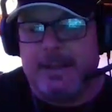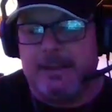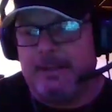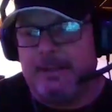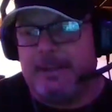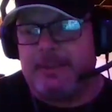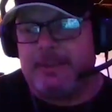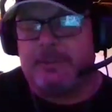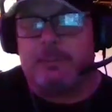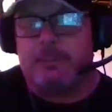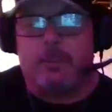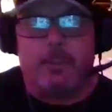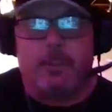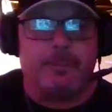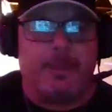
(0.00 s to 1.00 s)
that just
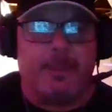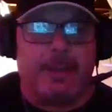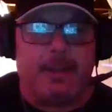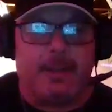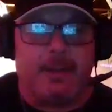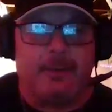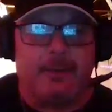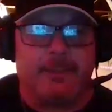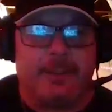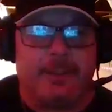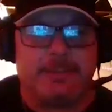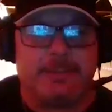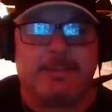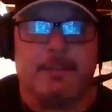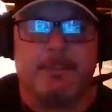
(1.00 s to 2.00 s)
warms my heart
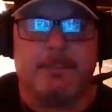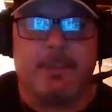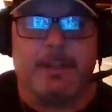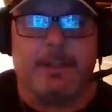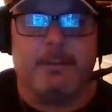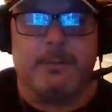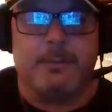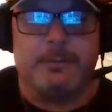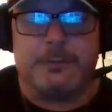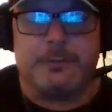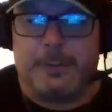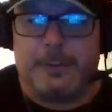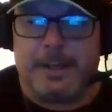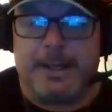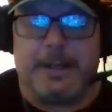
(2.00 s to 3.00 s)
that somebody who's
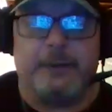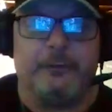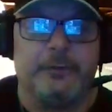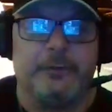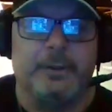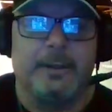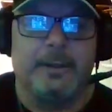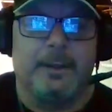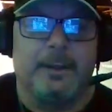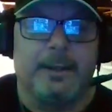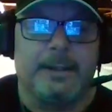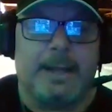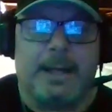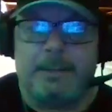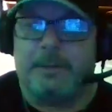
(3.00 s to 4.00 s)
strange
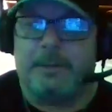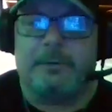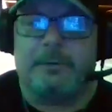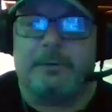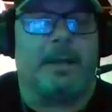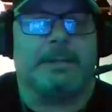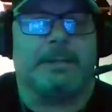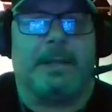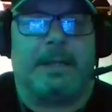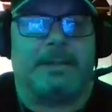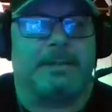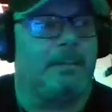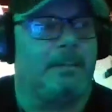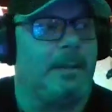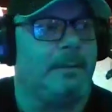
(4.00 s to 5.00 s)
came across that.
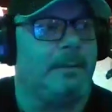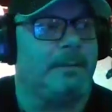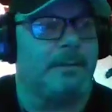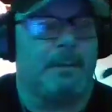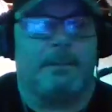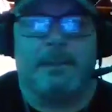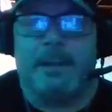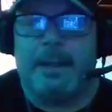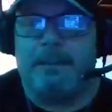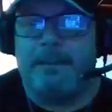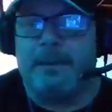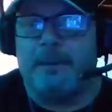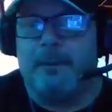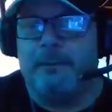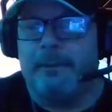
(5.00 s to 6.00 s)
Something led
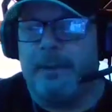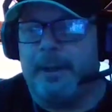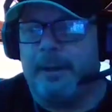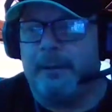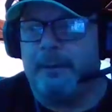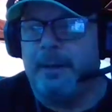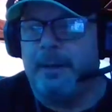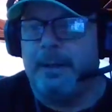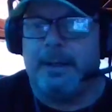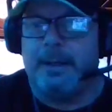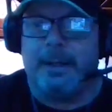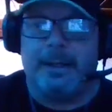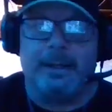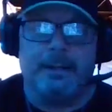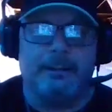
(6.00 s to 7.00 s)
me over there,
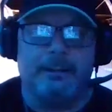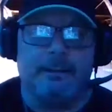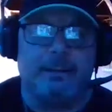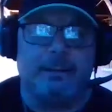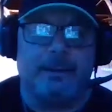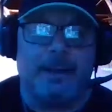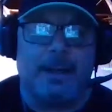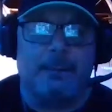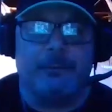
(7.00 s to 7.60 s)
and I